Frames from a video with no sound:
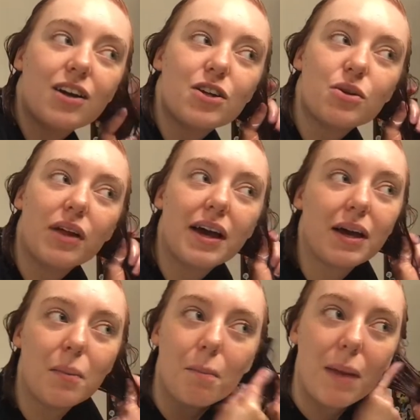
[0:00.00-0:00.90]
So
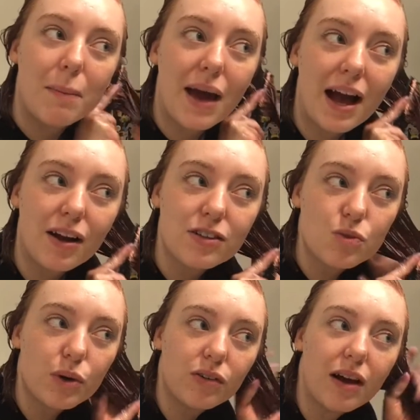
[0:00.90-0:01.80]
like my parents
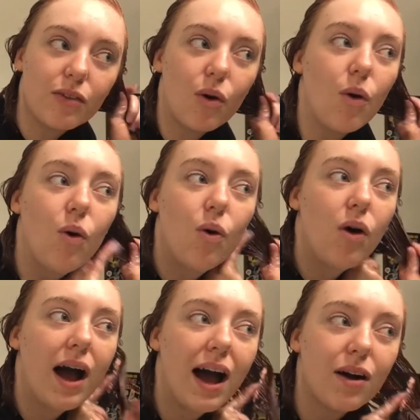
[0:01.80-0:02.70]
went around the whole
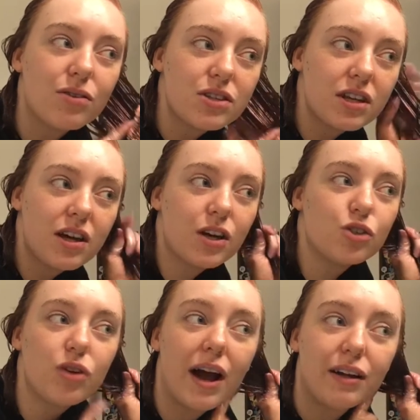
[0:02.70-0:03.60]
house
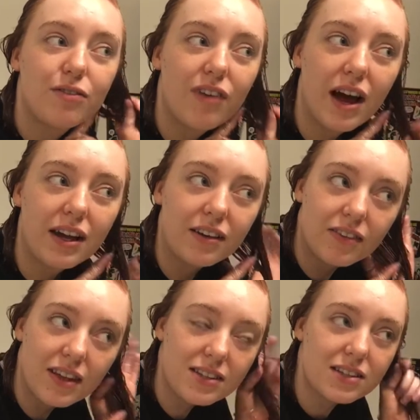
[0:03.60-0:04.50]
trying to find
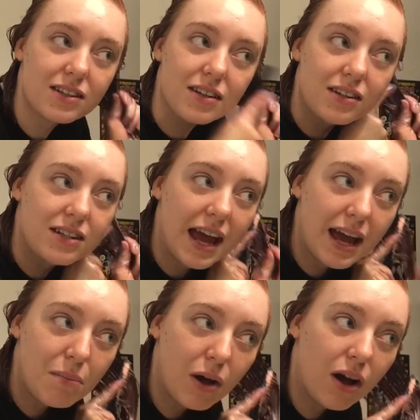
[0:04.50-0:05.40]
this
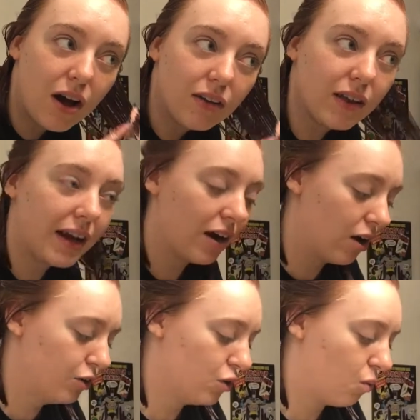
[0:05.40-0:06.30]
damn like
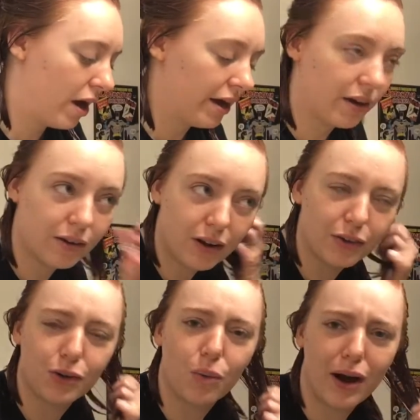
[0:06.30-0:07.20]

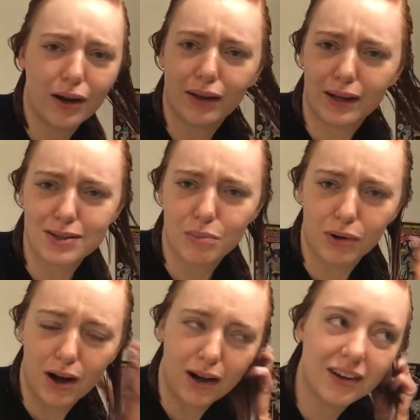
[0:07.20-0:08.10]
underwire like it's a
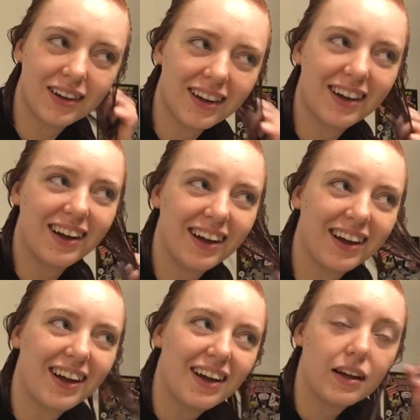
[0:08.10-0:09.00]
bra.
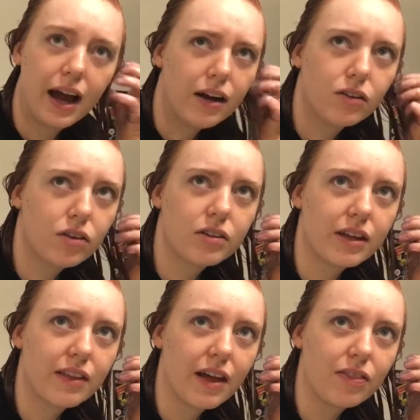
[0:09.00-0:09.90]
Kind of looked
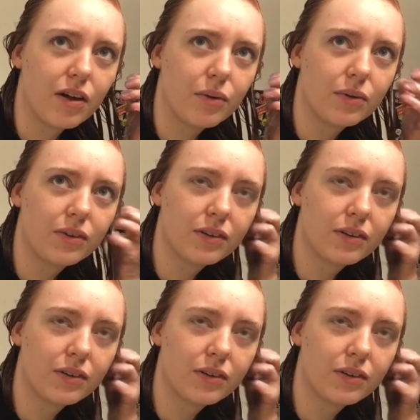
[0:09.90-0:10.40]
like that though.